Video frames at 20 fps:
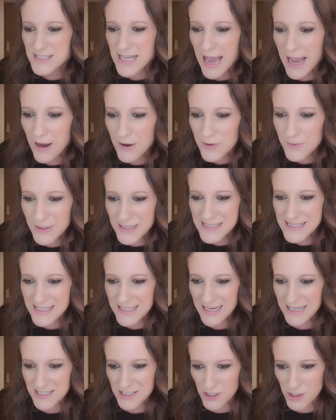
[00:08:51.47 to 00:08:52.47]
How do I
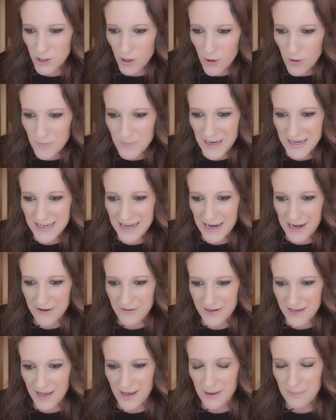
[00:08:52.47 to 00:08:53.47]
select a goldmine
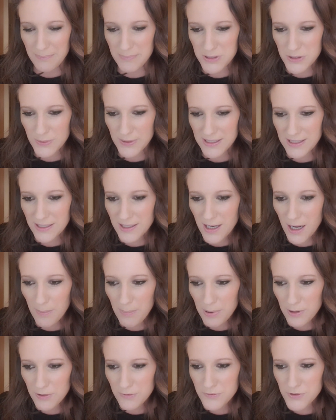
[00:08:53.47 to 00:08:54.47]
area between a
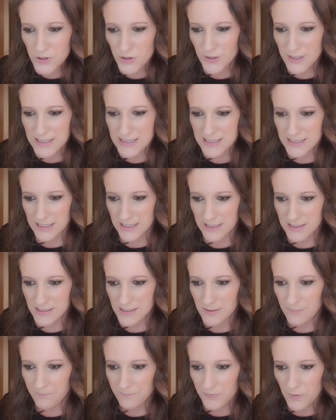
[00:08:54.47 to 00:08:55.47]
couple of
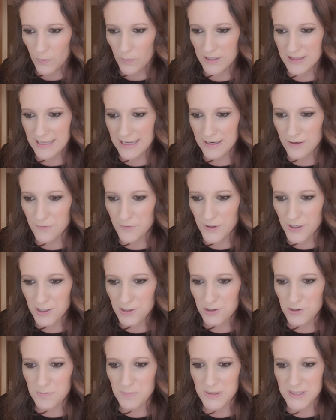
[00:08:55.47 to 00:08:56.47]
choices when they are very
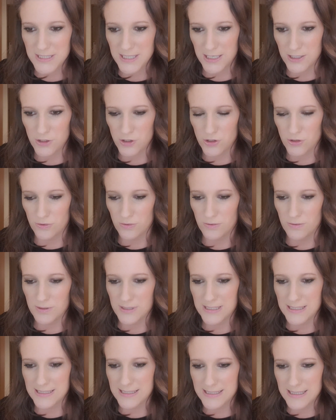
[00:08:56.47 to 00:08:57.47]
good potentials,
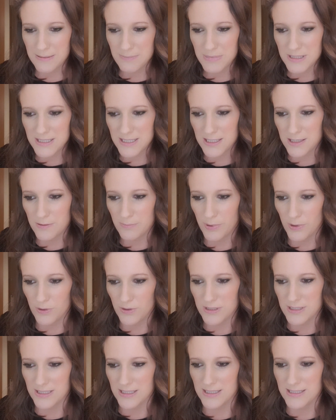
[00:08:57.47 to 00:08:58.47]
seem to tick the
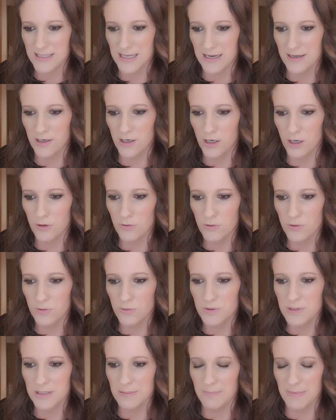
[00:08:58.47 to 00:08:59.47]
boxes, and are local
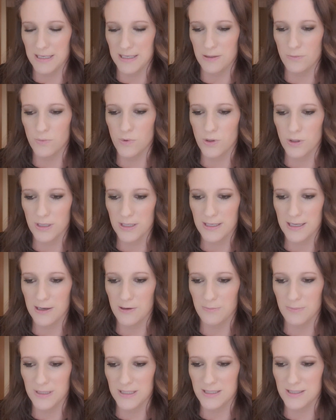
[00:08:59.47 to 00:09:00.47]
to me? What can
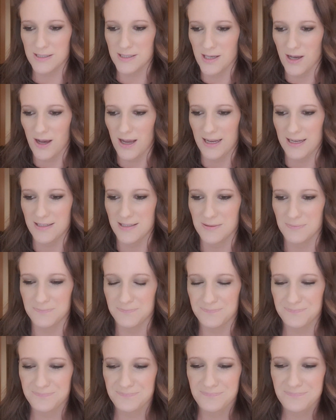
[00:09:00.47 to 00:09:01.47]
help me decide?
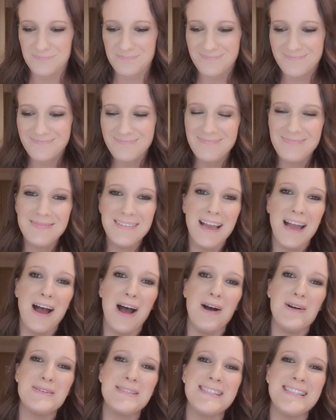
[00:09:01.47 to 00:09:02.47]

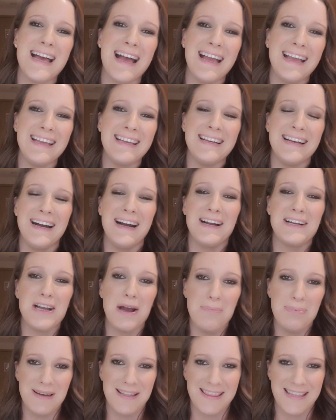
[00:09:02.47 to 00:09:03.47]
I'll say a
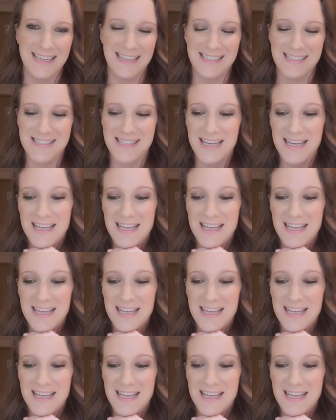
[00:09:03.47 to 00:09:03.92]
couple of things.